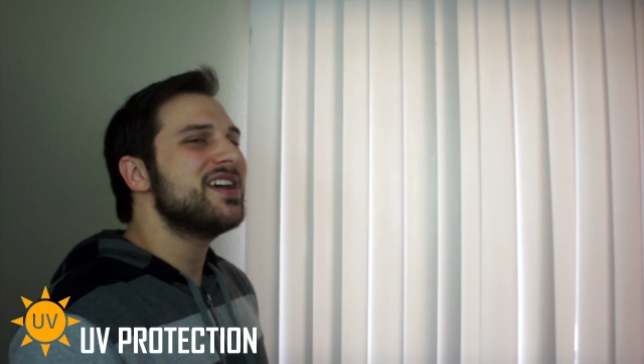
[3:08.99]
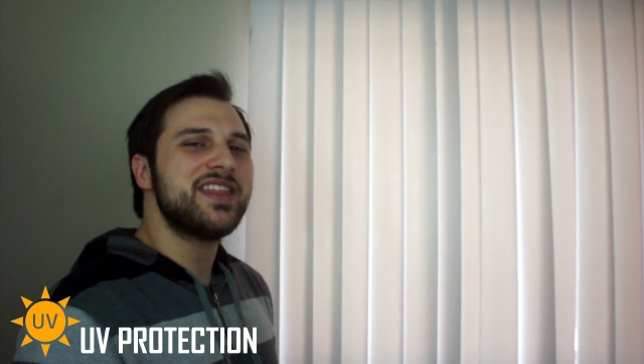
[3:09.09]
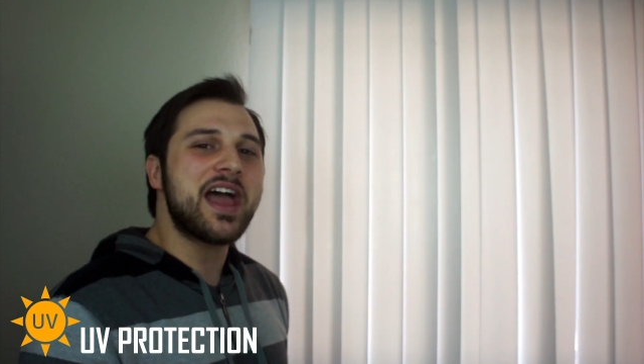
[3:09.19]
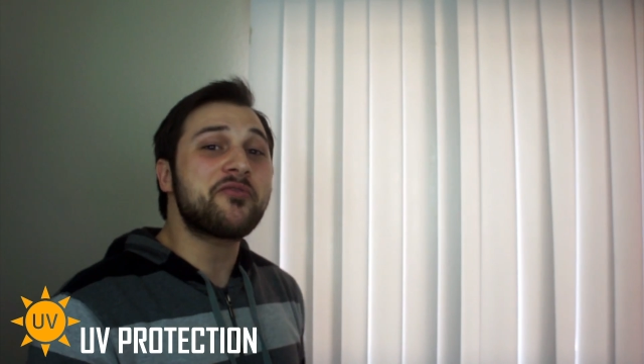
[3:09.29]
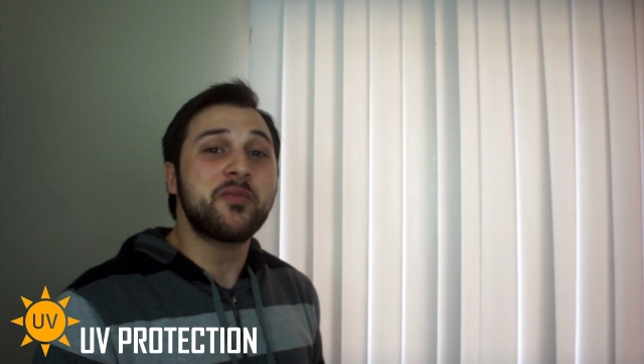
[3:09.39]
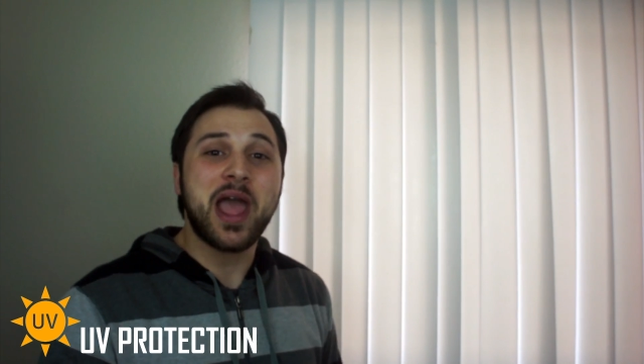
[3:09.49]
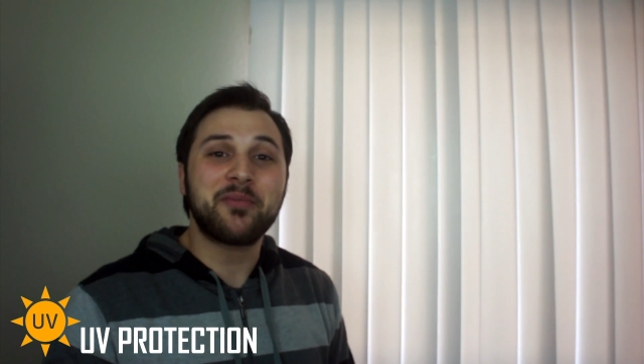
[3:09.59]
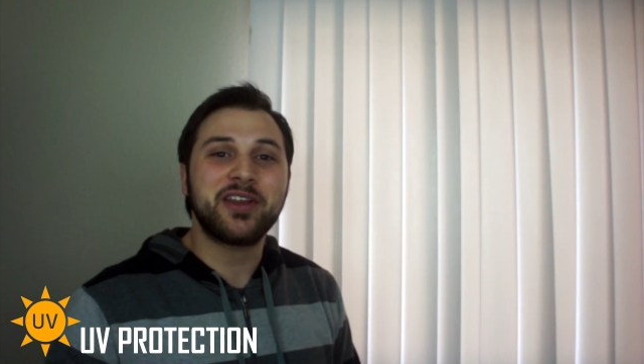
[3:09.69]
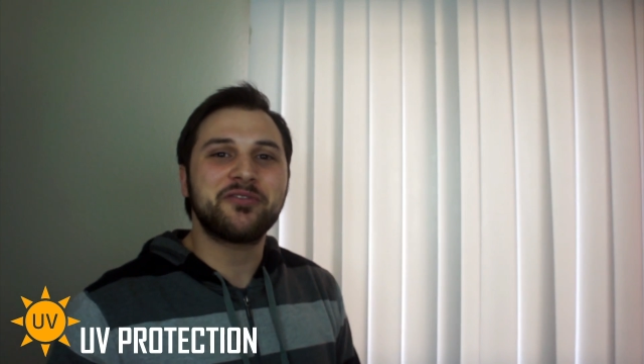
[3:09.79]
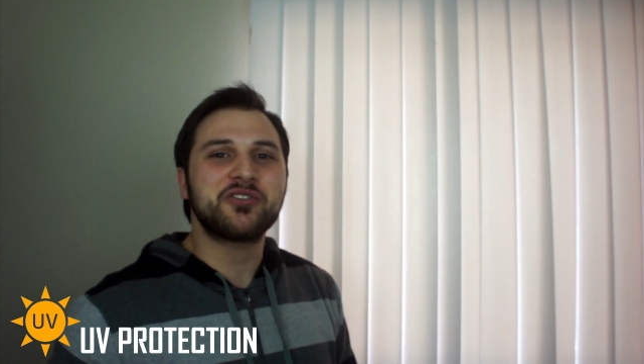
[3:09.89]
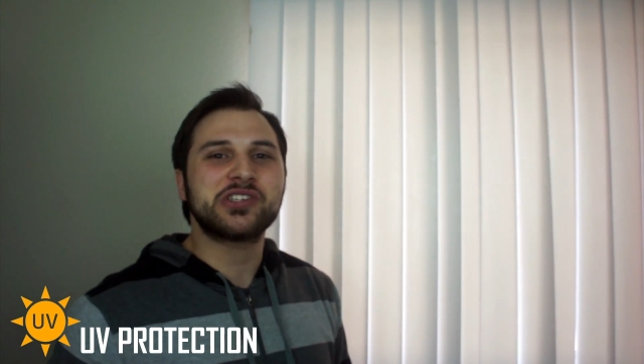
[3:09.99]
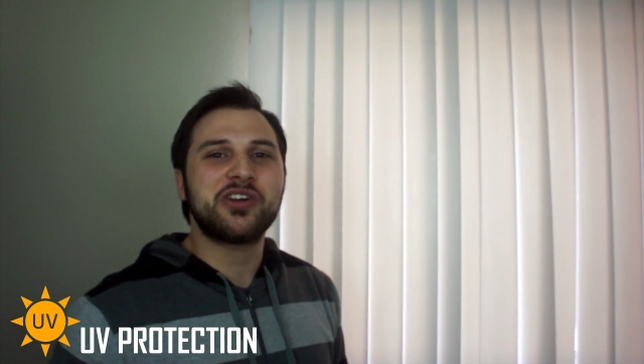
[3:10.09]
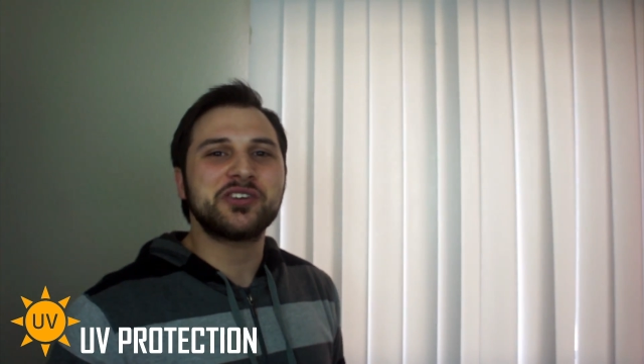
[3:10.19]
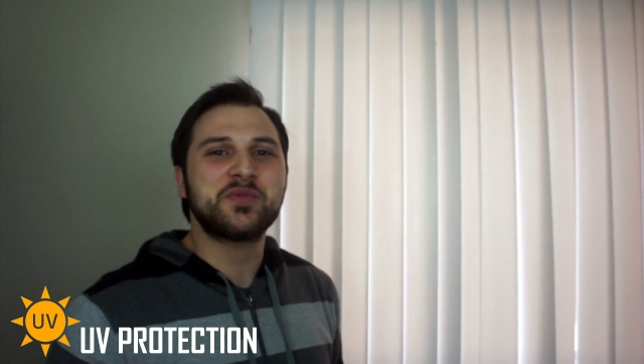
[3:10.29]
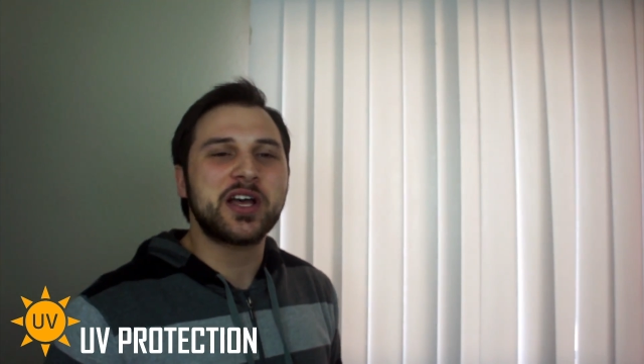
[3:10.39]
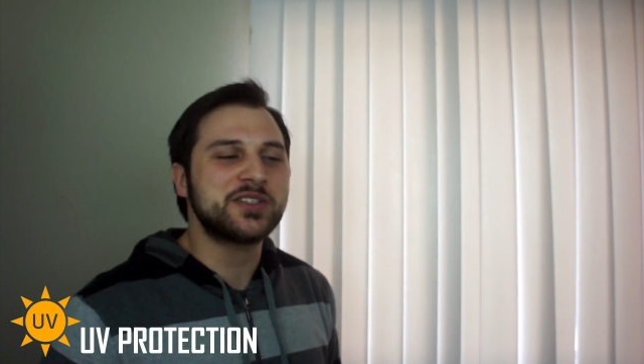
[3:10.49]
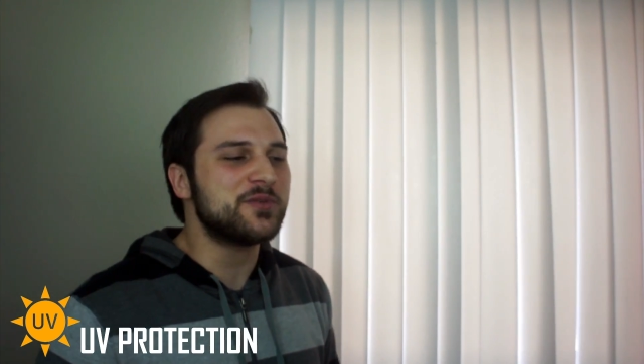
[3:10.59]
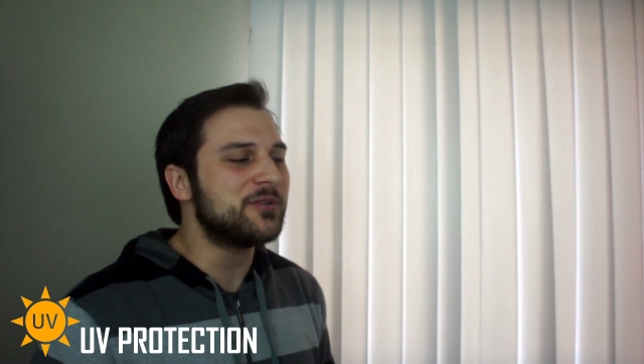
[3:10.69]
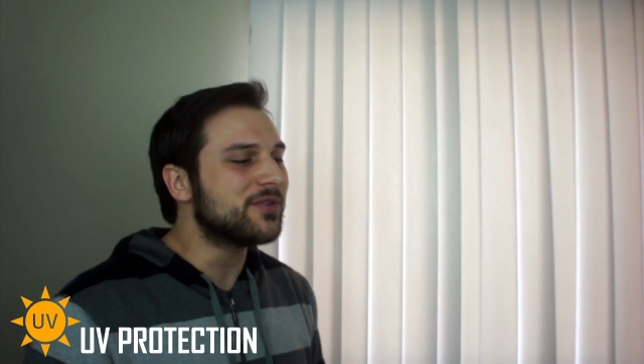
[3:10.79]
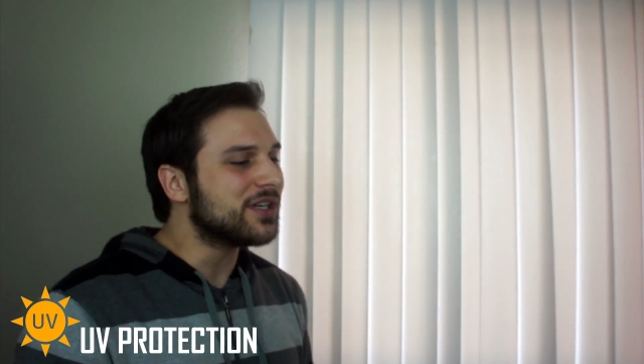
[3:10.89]
that from happening for as long as
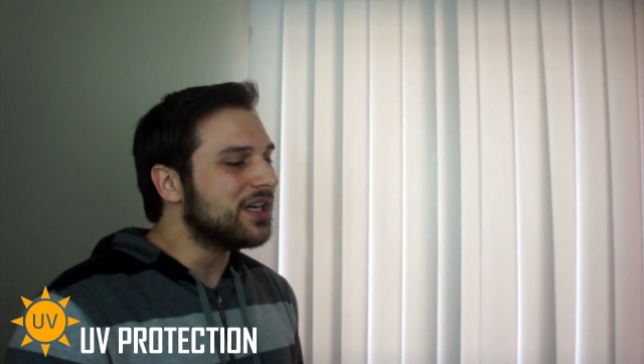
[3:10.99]
possible.